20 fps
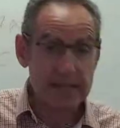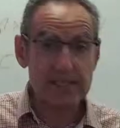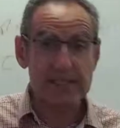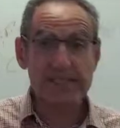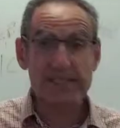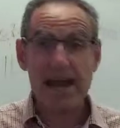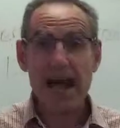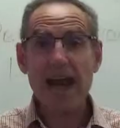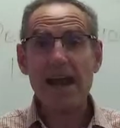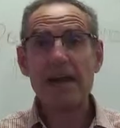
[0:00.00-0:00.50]

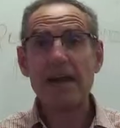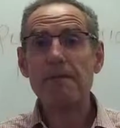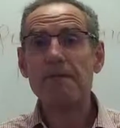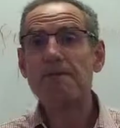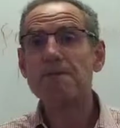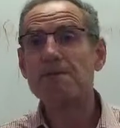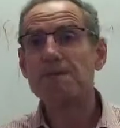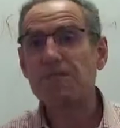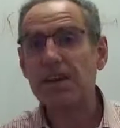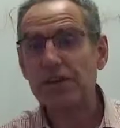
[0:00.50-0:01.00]
started
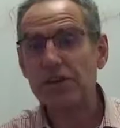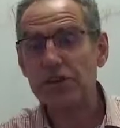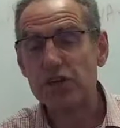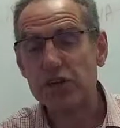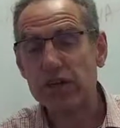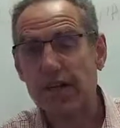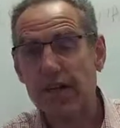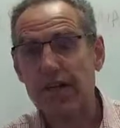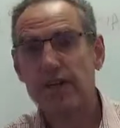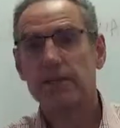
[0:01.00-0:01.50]

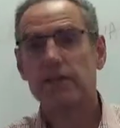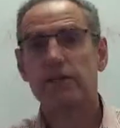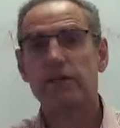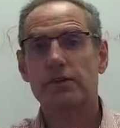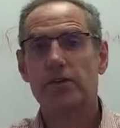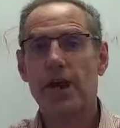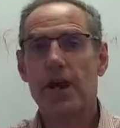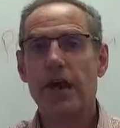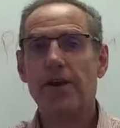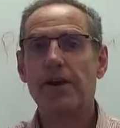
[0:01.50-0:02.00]
officially in
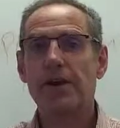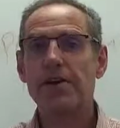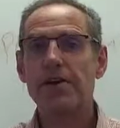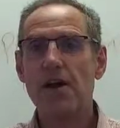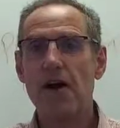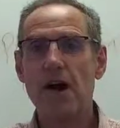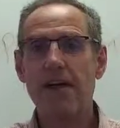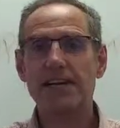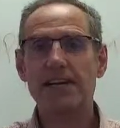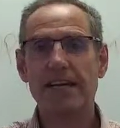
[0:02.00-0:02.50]
Australia in
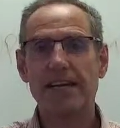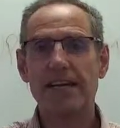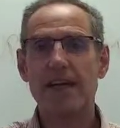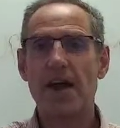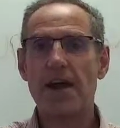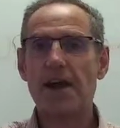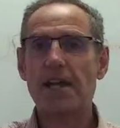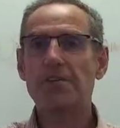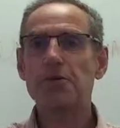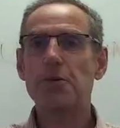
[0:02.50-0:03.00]

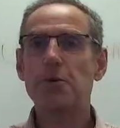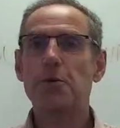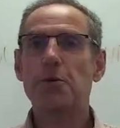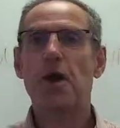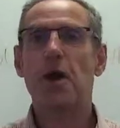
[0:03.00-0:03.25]
1992.